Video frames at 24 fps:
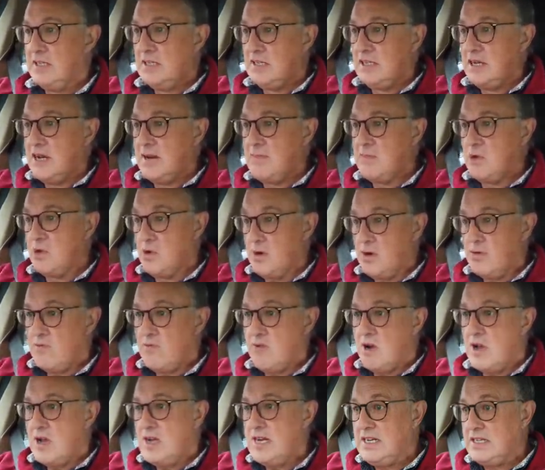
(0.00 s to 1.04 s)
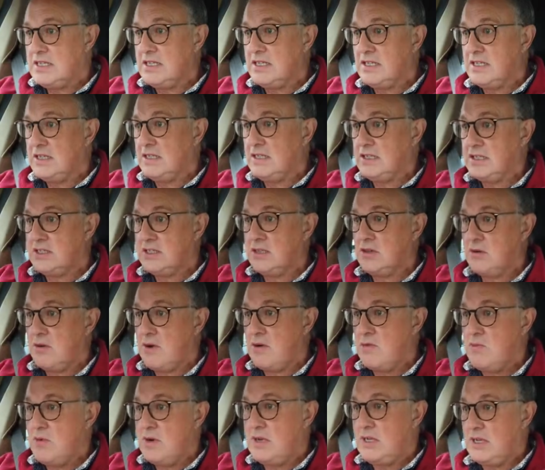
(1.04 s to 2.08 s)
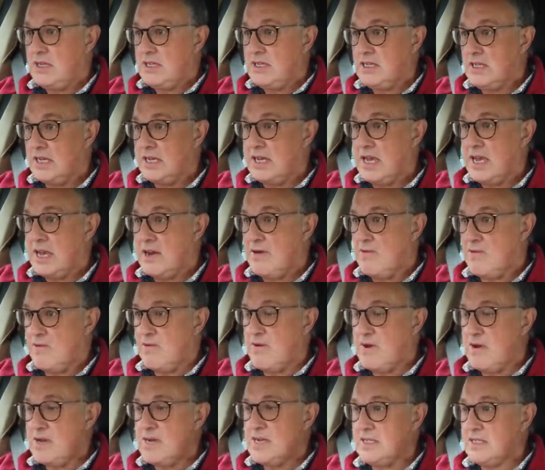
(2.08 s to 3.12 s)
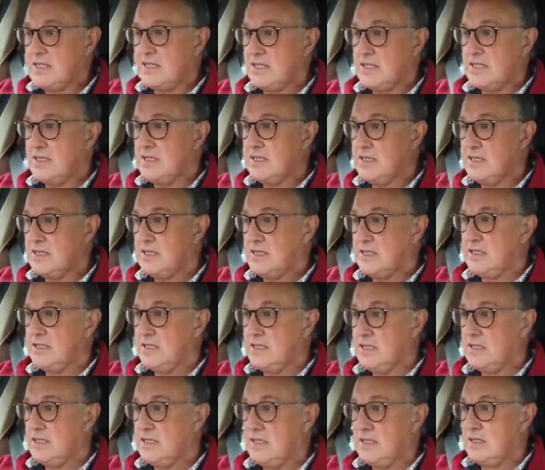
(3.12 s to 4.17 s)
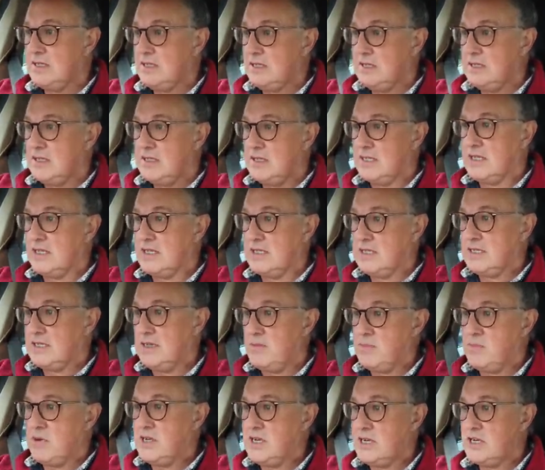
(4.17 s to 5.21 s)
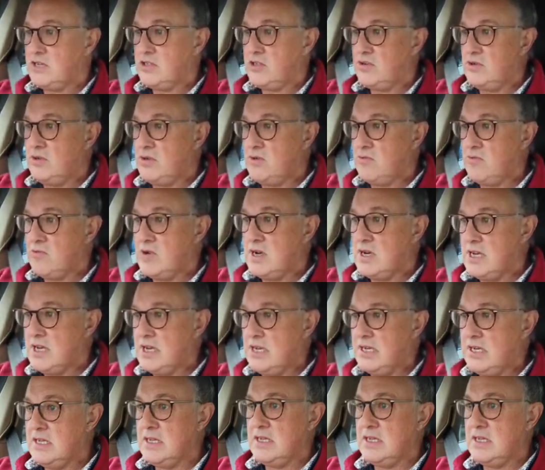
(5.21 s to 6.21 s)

I'm going right, so I will indicate right. I can see pedestrian running.